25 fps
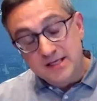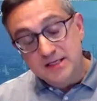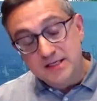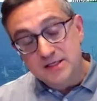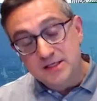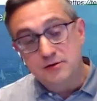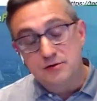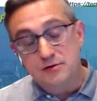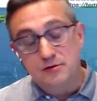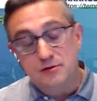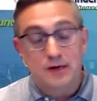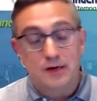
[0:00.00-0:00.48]

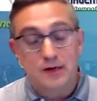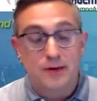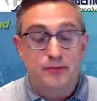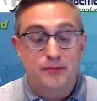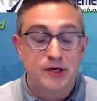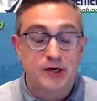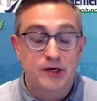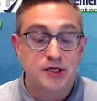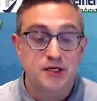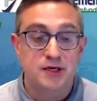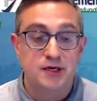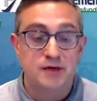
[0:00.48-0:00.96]
So I
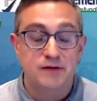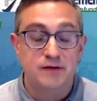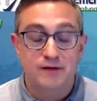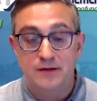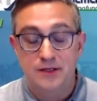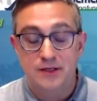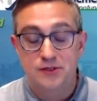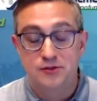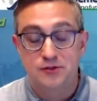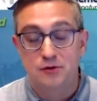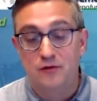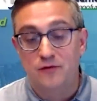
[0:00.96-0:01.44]
appreciate
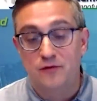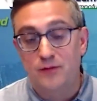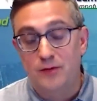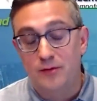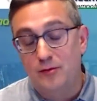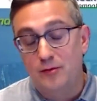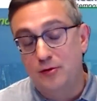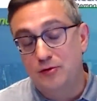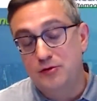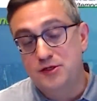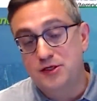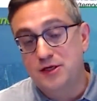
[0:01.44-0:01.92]
the
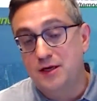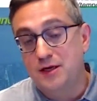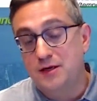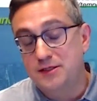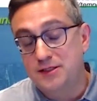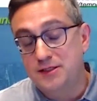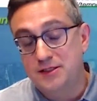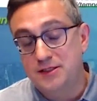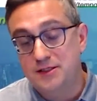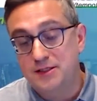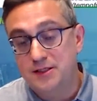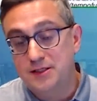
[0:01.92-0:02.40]
self-promotion. I
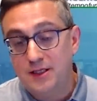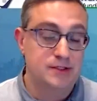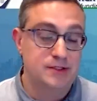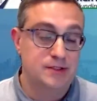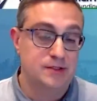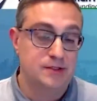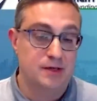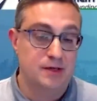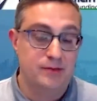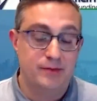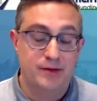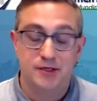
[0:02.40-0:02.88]
just,
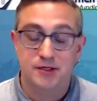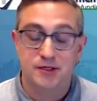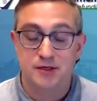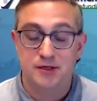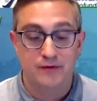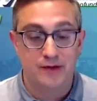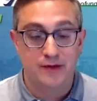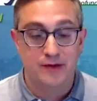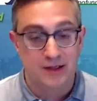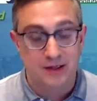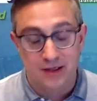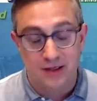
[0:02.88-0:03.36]
just going to
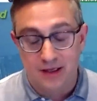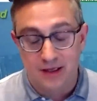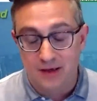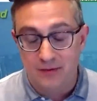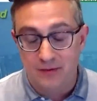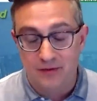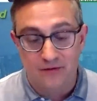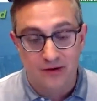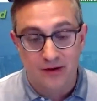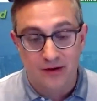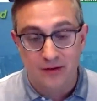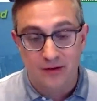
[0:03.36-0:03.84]
mention that
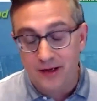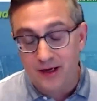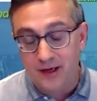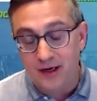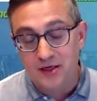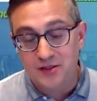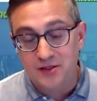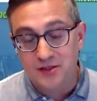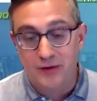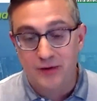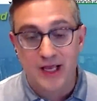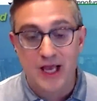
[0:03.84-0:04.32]
I'm a fund
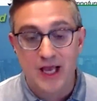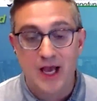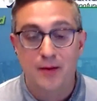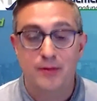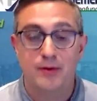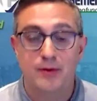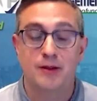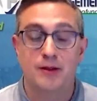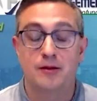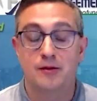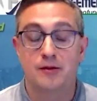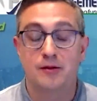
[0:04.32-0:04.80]
manager with
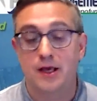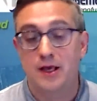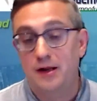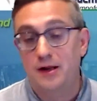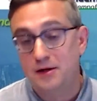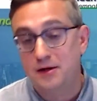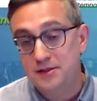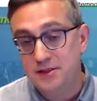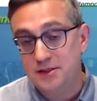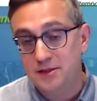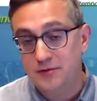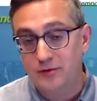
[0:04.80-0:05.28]
Capital
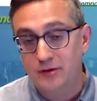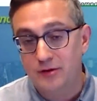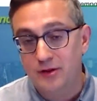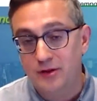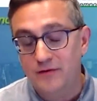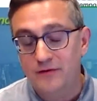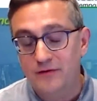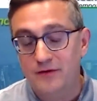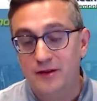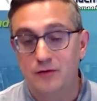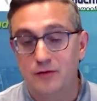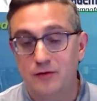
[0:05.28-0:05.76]
Allocators. And we
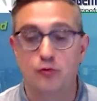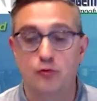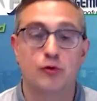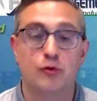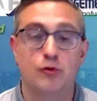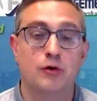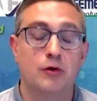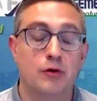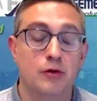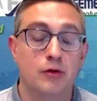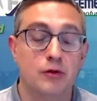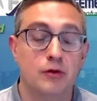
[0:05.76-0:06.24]
live in the
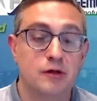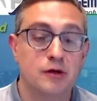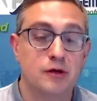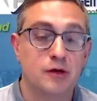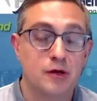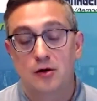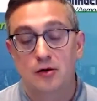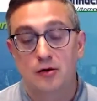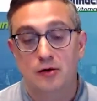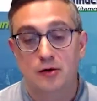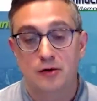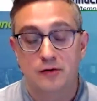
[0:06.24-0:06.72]
world
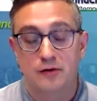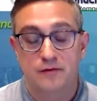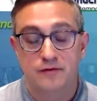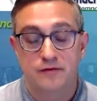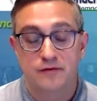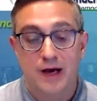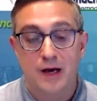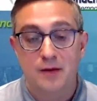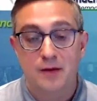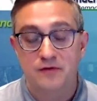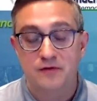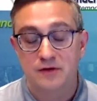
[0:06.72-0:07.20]

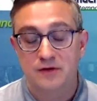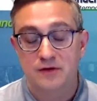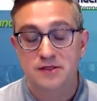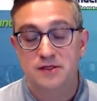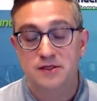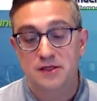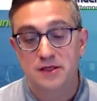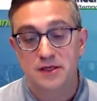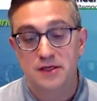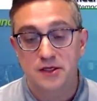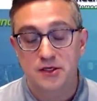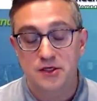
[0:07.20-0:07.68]
of
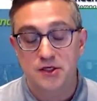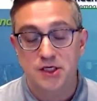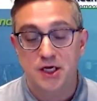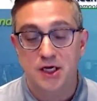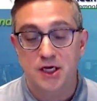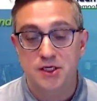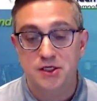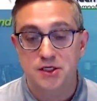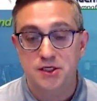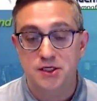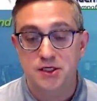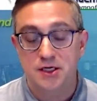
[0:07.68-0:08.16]
obviously
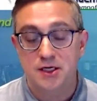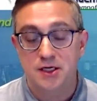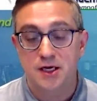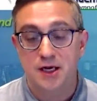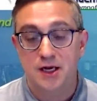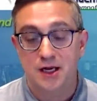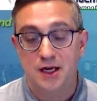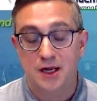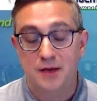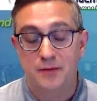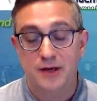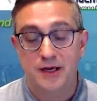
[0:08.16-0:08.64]
changing
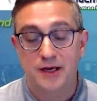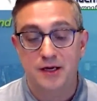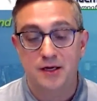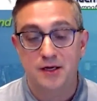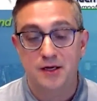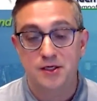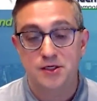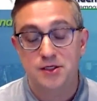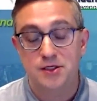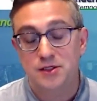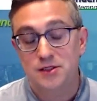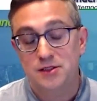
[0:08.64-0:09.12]
economic
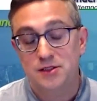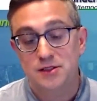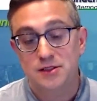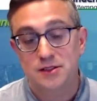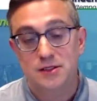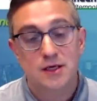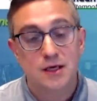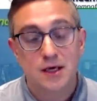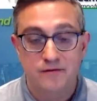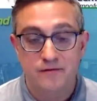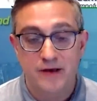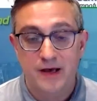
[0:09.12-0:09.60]

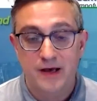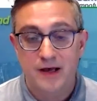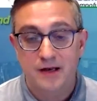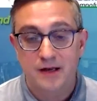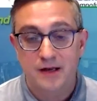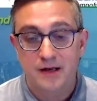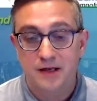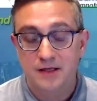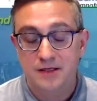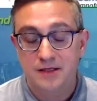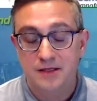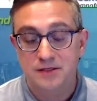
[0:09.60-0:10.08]
conditions.
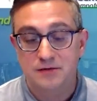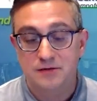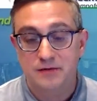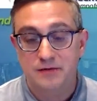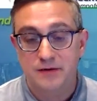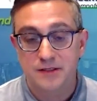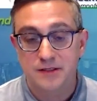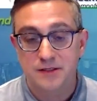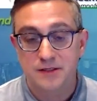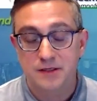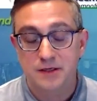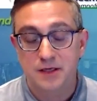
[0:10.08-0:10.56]
Fed is
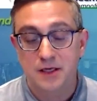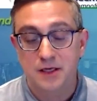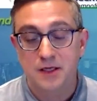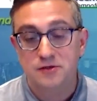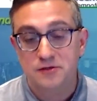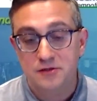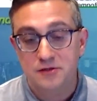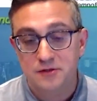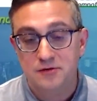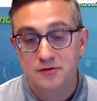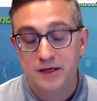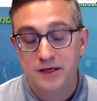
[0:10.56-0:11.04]
raising
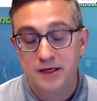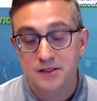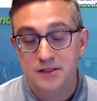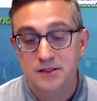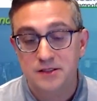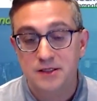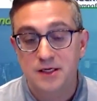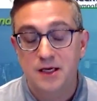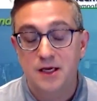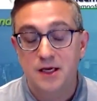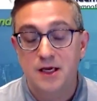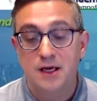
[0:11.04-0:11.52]
interest
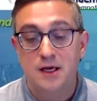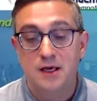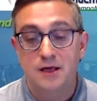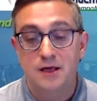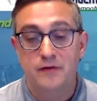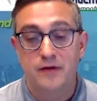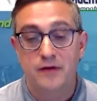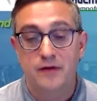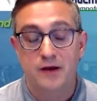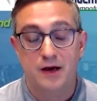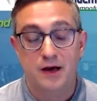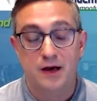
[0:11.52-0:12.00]
rates.
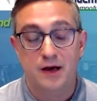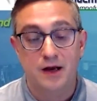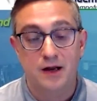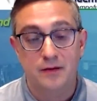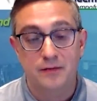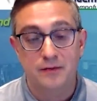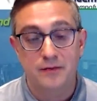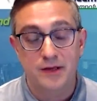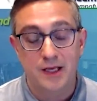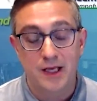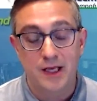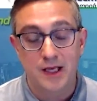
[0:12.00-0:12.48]
The
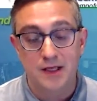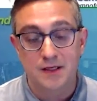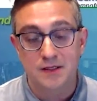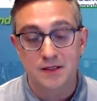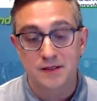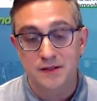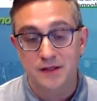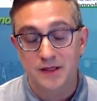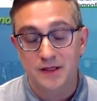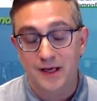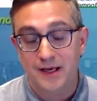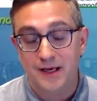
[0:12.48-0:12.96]
economy
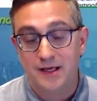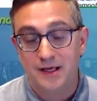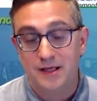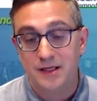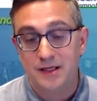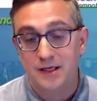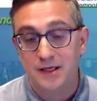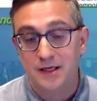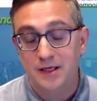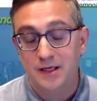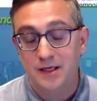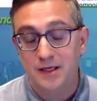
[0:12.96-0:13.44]
is
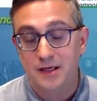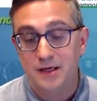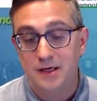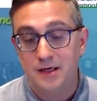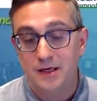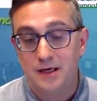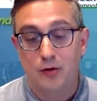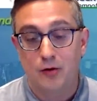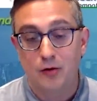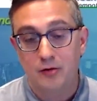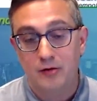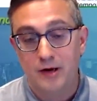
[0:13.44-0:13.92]
likely
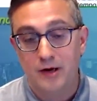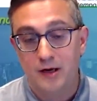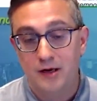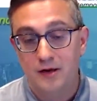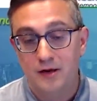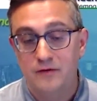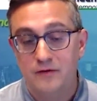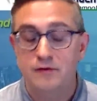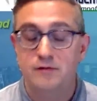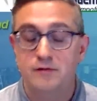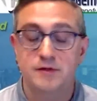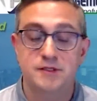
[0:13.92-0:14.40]

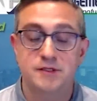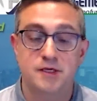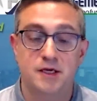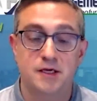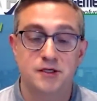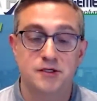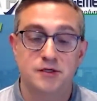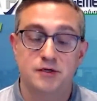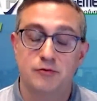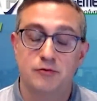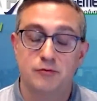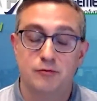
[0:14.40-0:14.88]
already in the
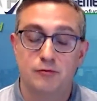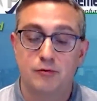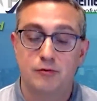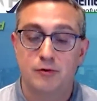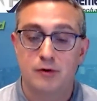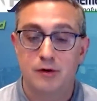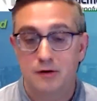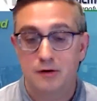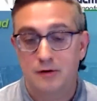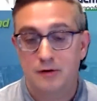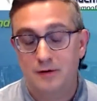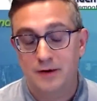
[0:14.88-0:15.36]
recession
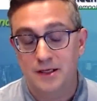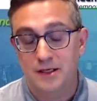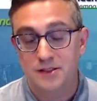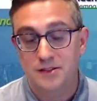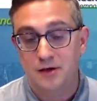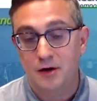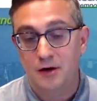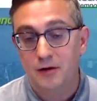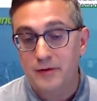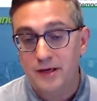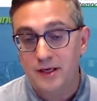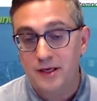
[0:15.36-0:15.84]
or is
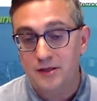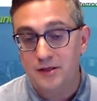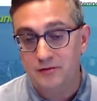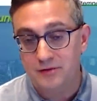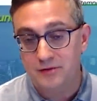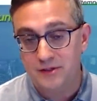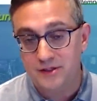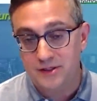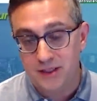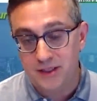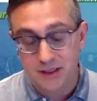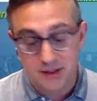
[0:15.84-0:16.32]
going into
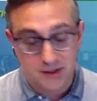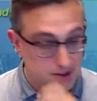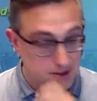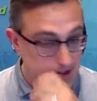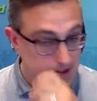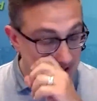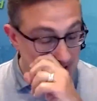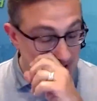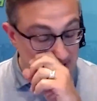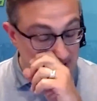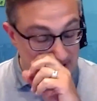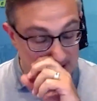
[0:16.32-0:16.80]
recession.
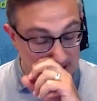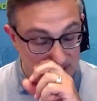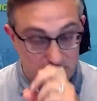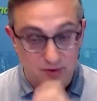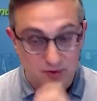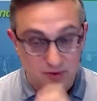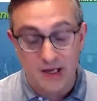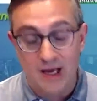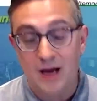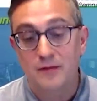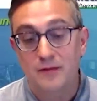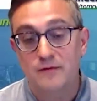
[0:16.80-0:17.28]
It's
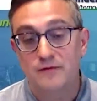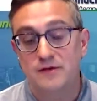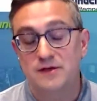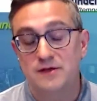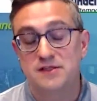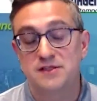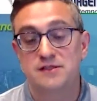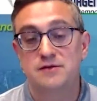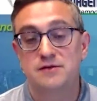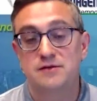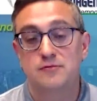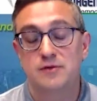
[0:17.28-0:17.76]
pretty
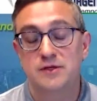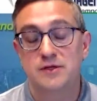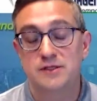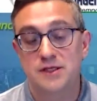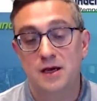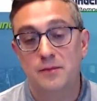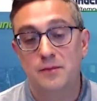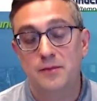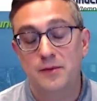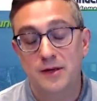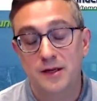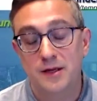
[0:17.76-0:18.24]
obvious what's
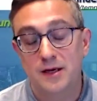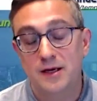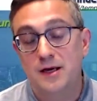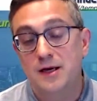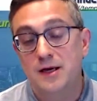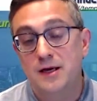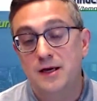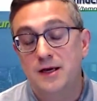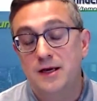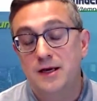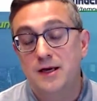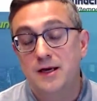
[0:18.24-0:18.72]

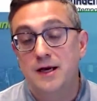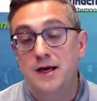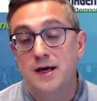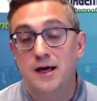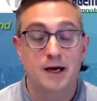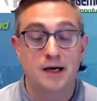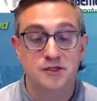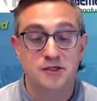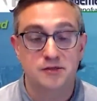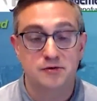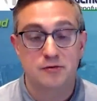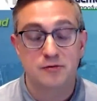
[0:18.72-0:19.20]
happening.
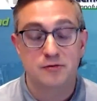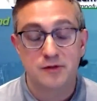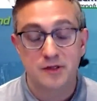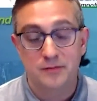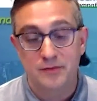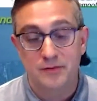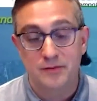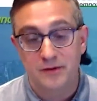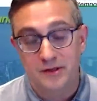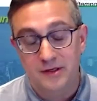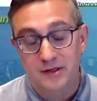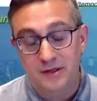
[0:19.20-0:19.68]
I
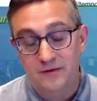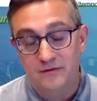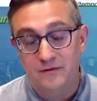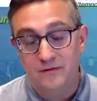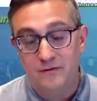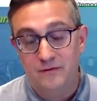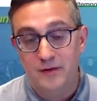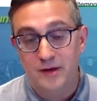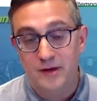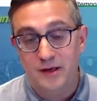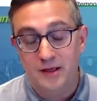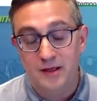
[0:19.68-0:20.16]
strongly
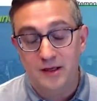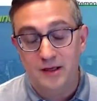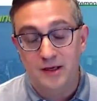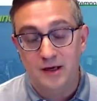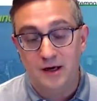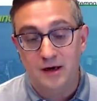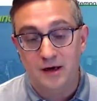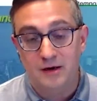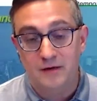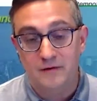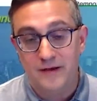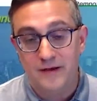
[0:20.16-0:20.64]
believe we
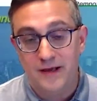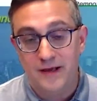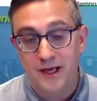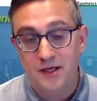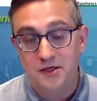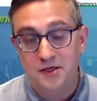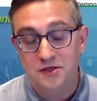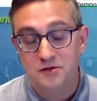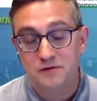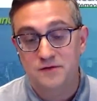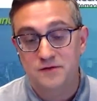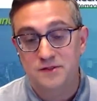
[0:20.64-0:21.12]
are in the
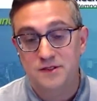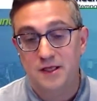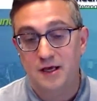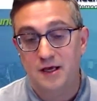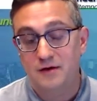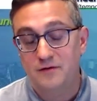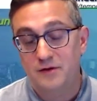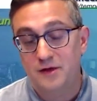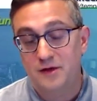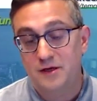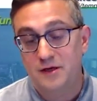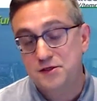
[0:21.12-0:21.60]
age of
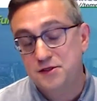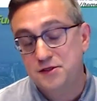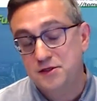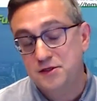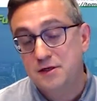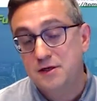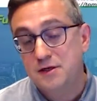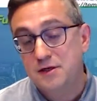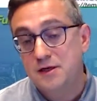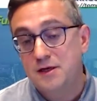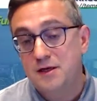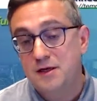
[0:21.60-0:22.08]
stagflation.